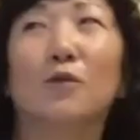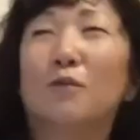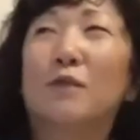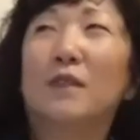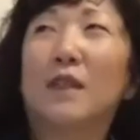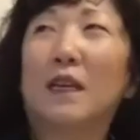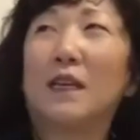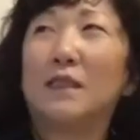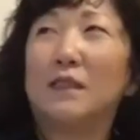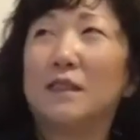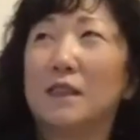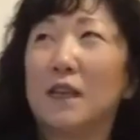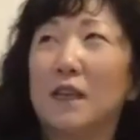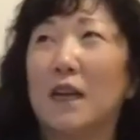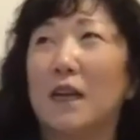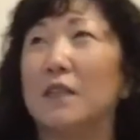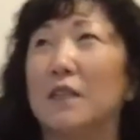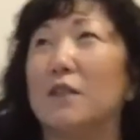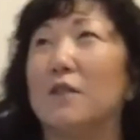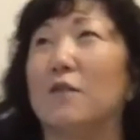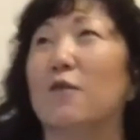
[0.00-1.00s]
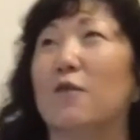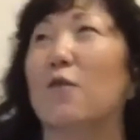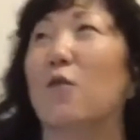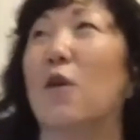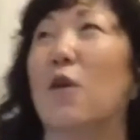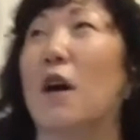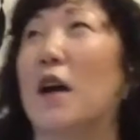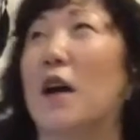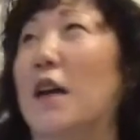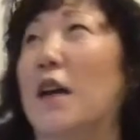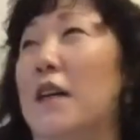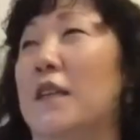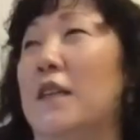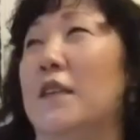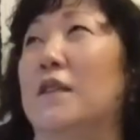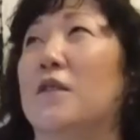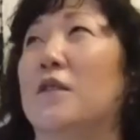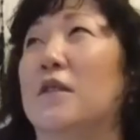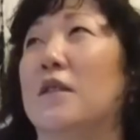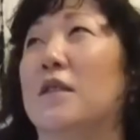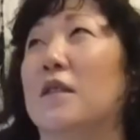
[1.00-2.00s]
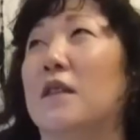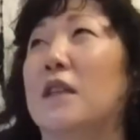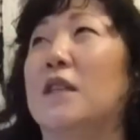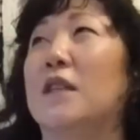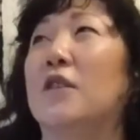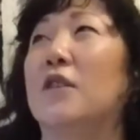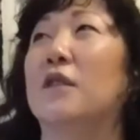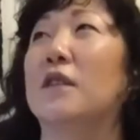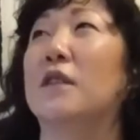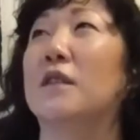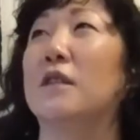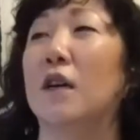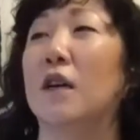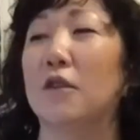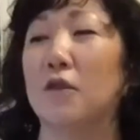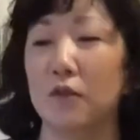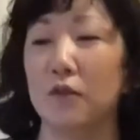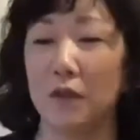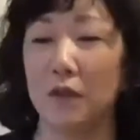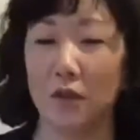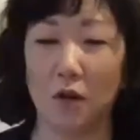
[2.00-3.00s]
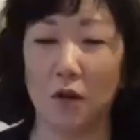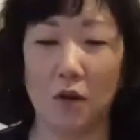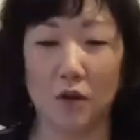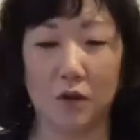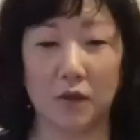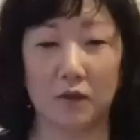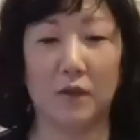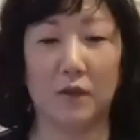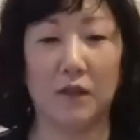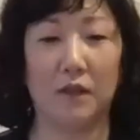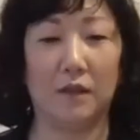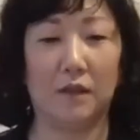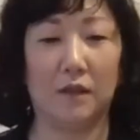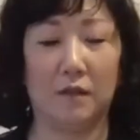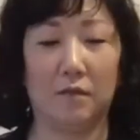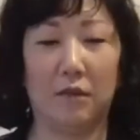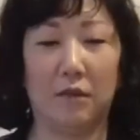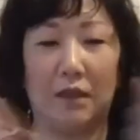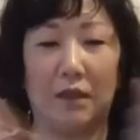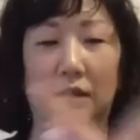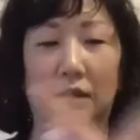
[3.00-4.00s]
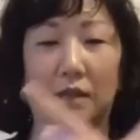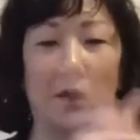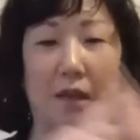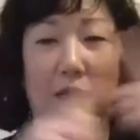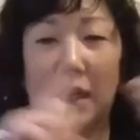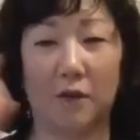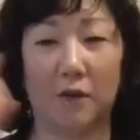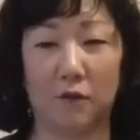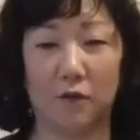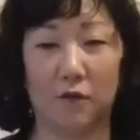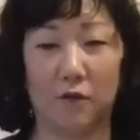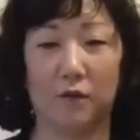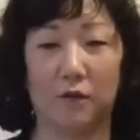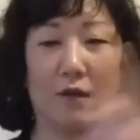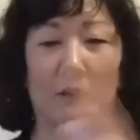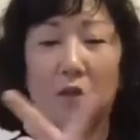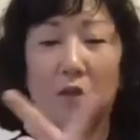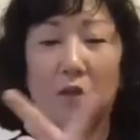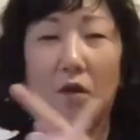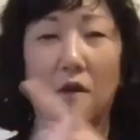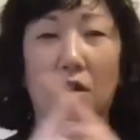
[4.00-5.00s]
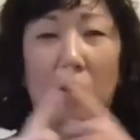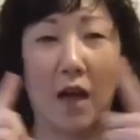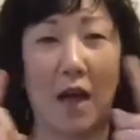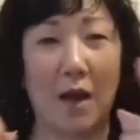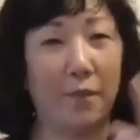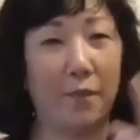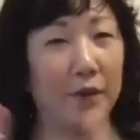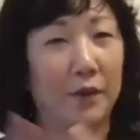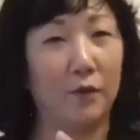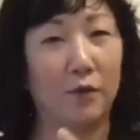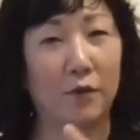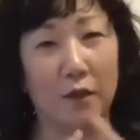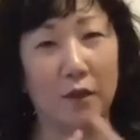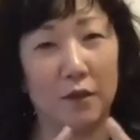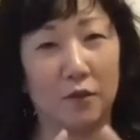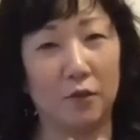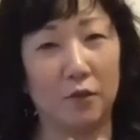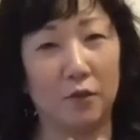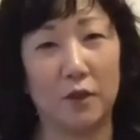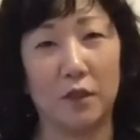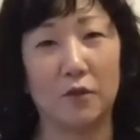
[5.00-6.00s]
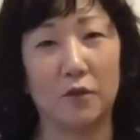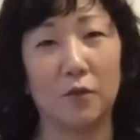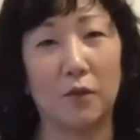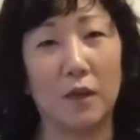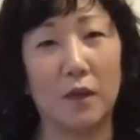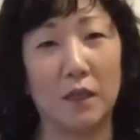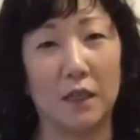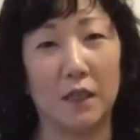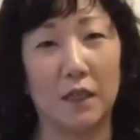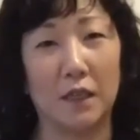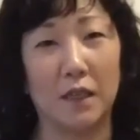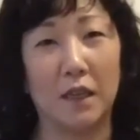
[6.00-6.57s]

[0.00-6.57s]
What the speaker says: that's kind of why it's not only all of these cycles all happening within 2020.